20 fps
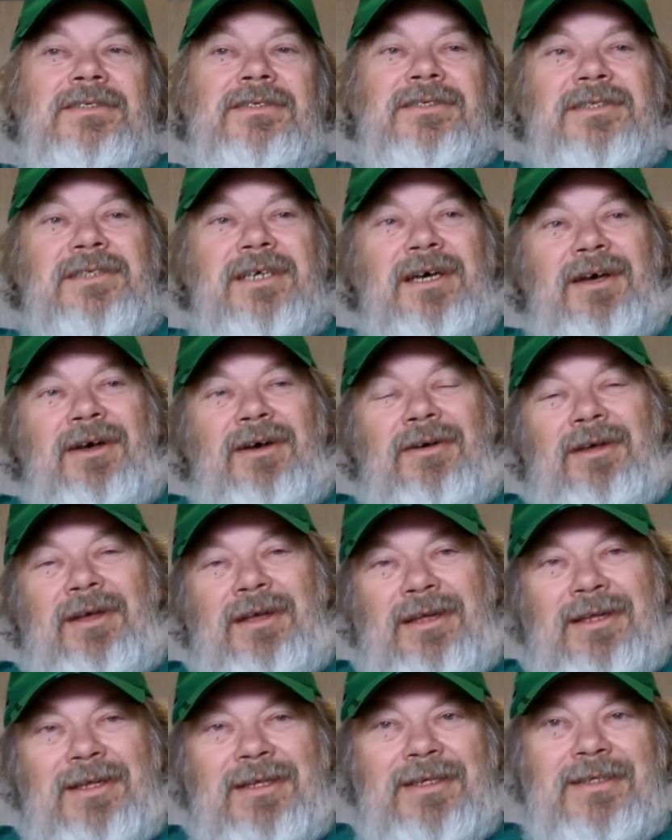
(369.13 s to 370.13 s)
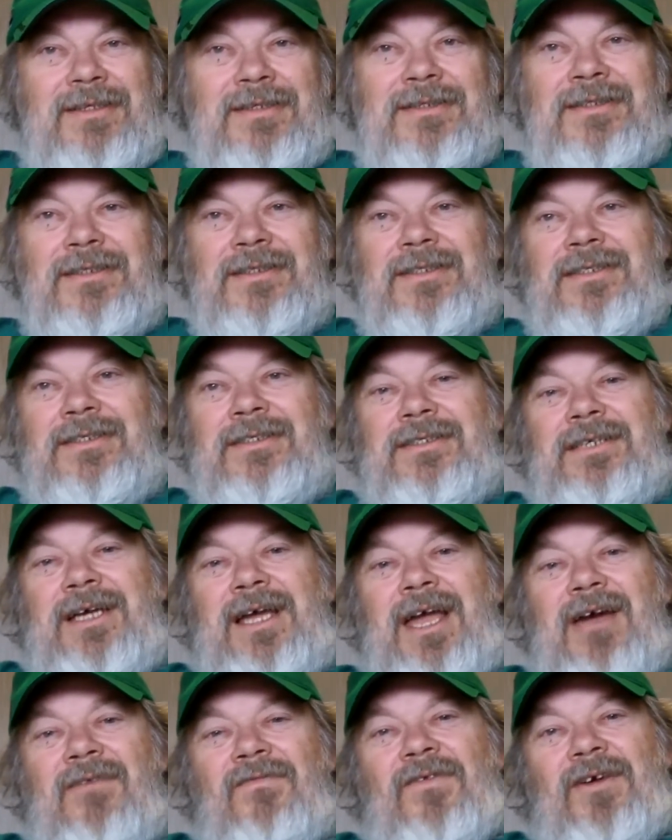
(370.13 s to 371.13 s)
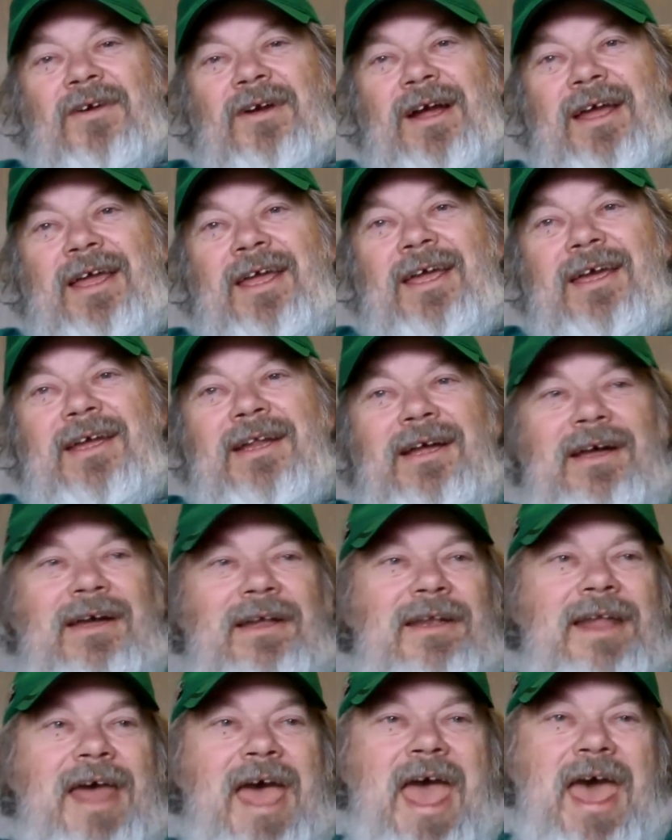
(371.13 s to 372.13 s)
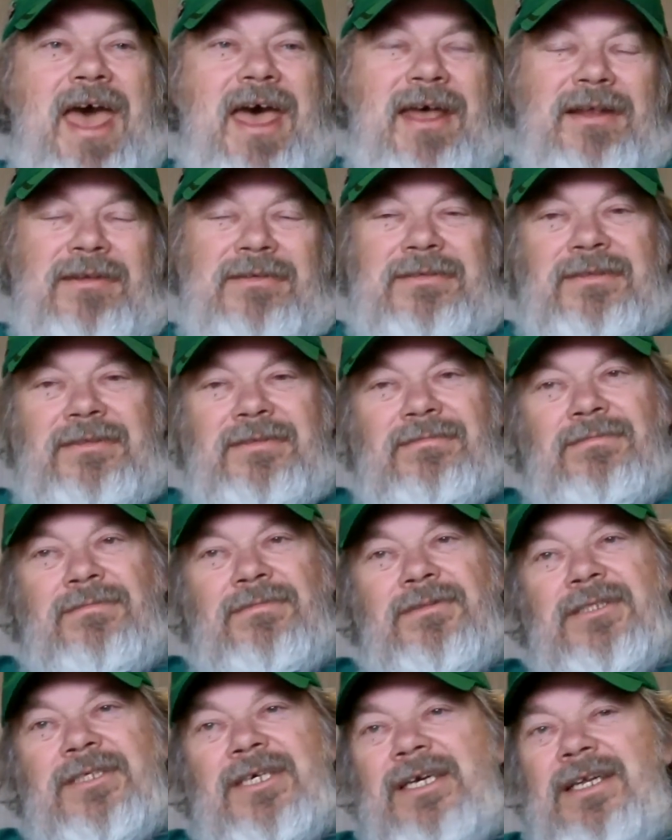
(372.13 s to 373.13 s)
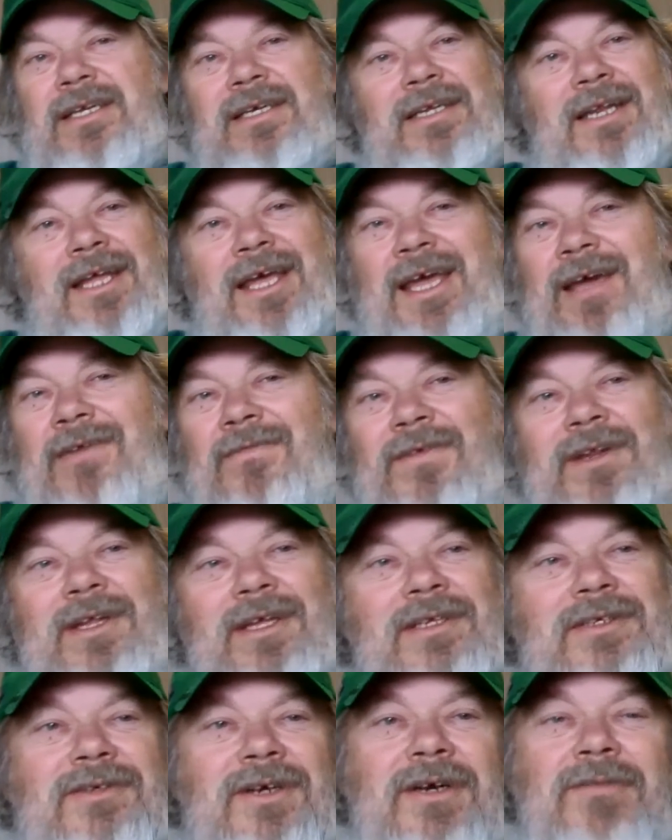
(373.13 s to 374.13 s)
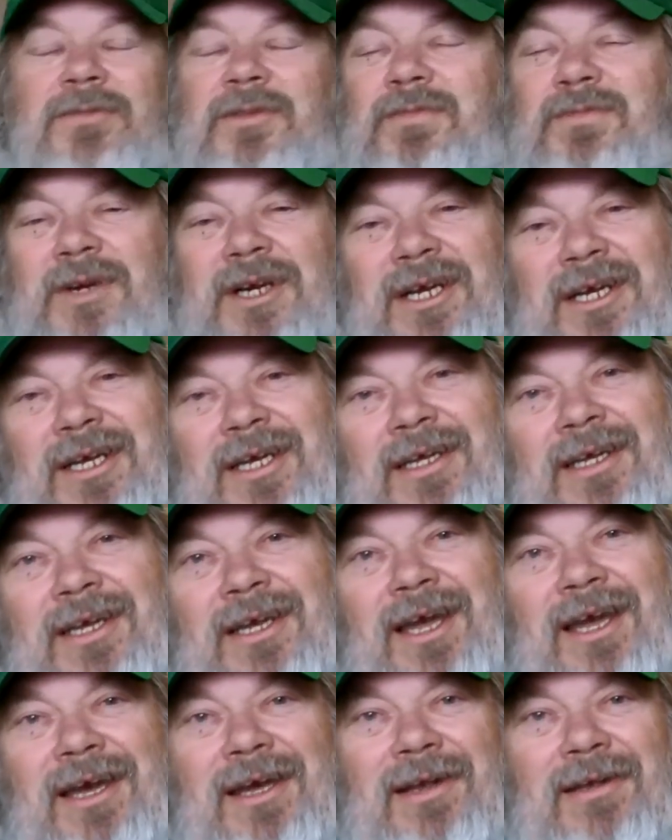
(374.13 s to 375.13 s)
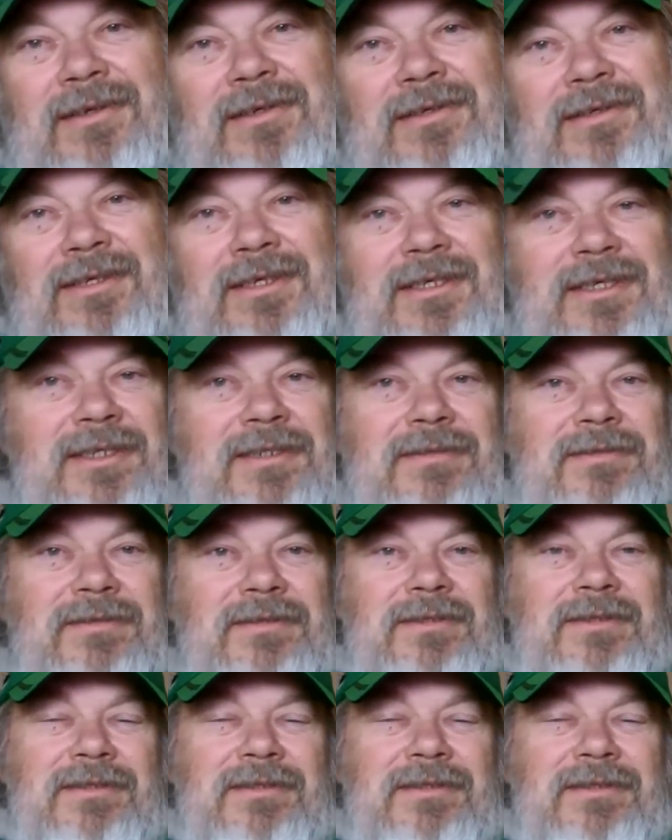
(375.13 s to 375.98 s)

So after I hit on that, I didn't have any trouble breaking cattle to lead.